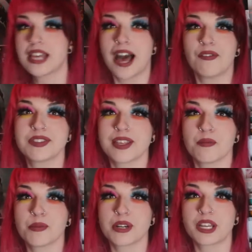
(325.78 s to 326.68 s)
have
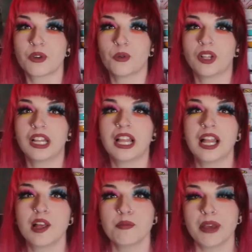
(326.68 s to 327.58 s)
some pretty cool
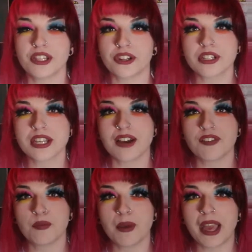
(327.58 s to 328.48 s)
pictures of
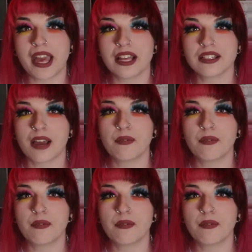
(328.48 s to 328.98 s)
the band.